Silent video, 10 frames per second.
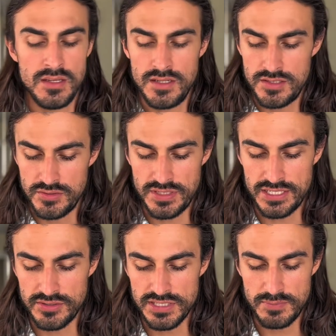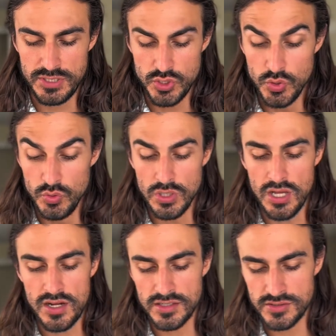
Don't think it'll take me too long